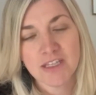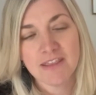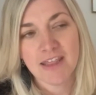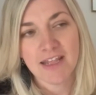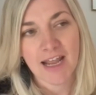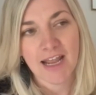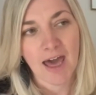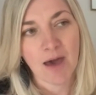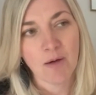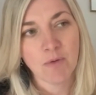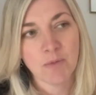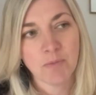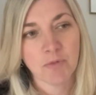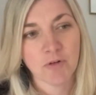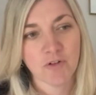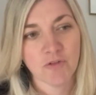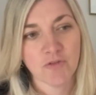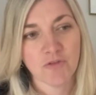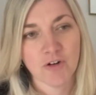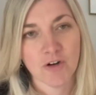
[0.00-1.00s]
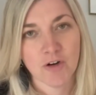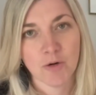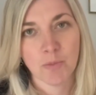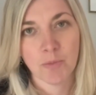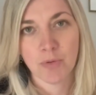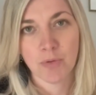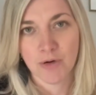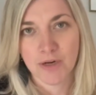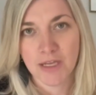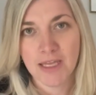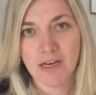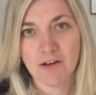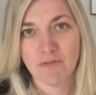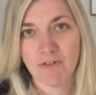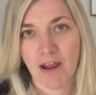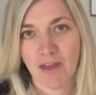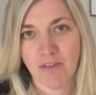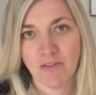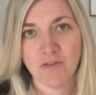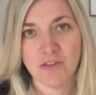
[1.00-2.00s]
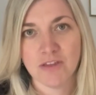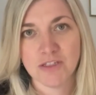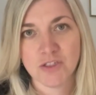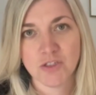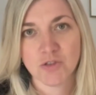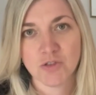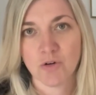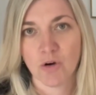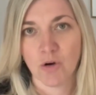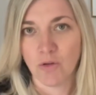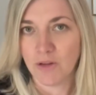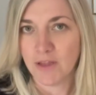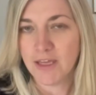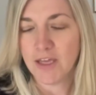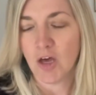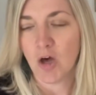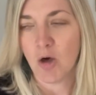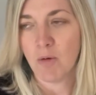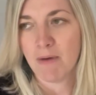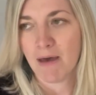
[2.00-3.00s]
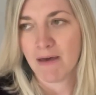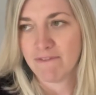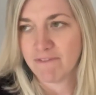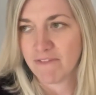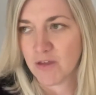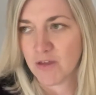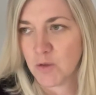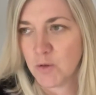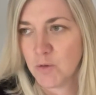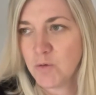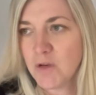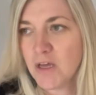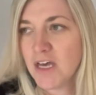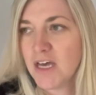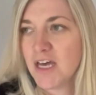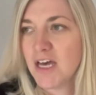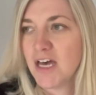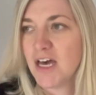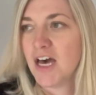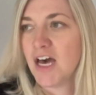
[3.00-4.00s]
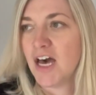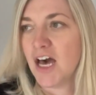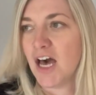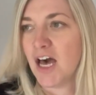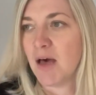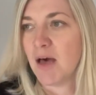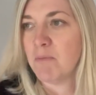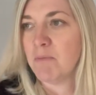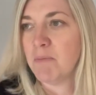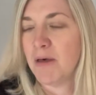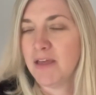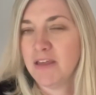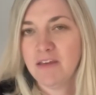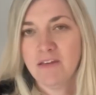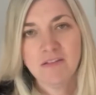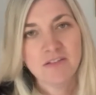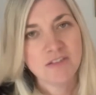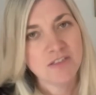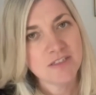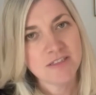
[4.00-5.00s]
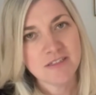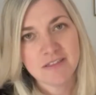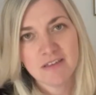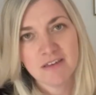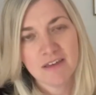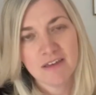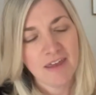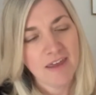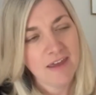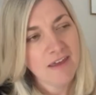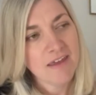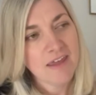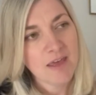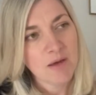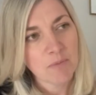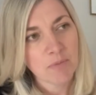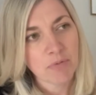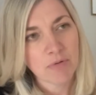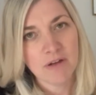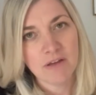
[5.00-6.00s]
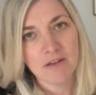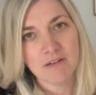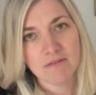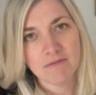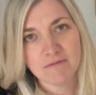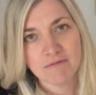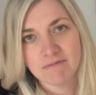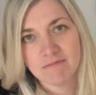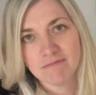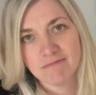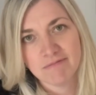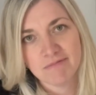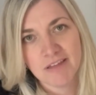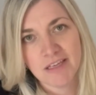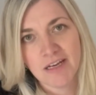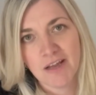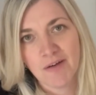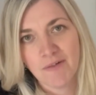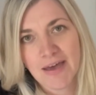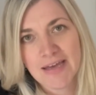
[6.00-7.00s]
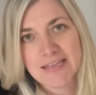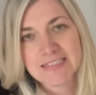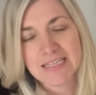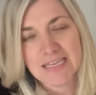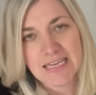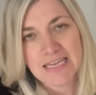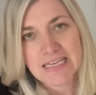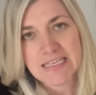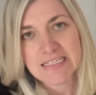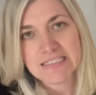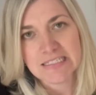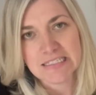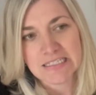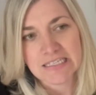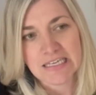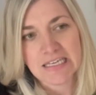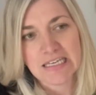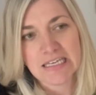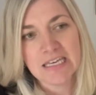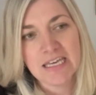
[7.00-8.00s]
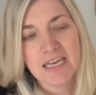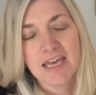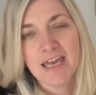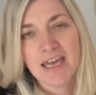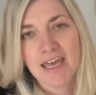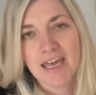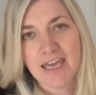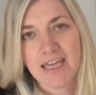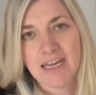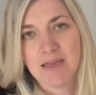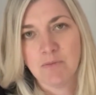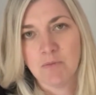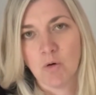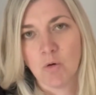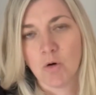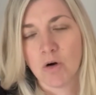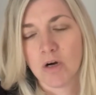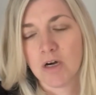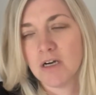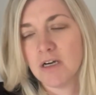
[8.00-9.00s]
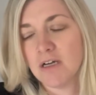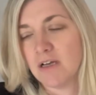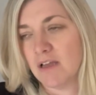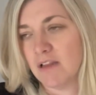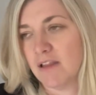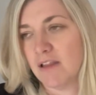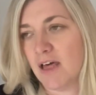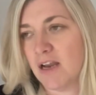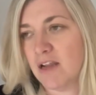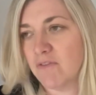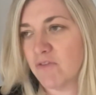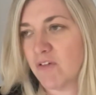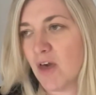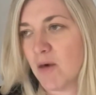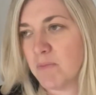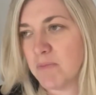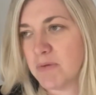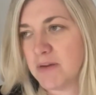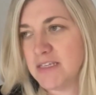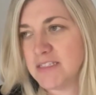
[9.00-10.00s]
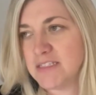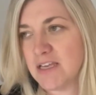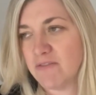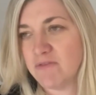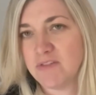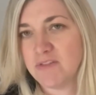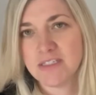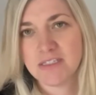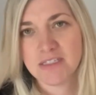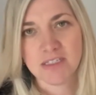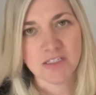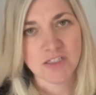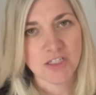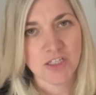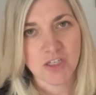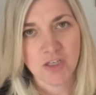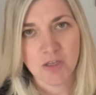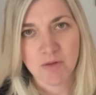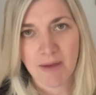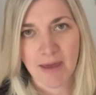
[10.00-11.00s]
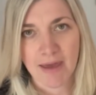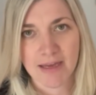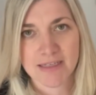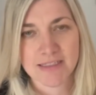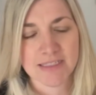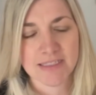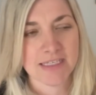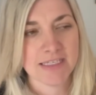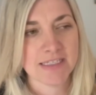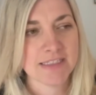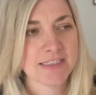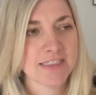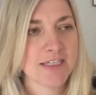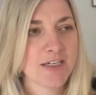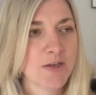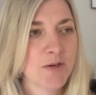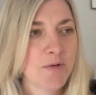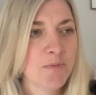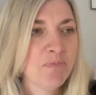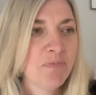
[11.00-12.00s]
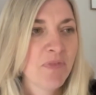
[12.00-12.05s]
that I would prefer print rather than scrolling on my phone. But you can't get print, as easily anymore. A lot of companies have discontinued magazines. So,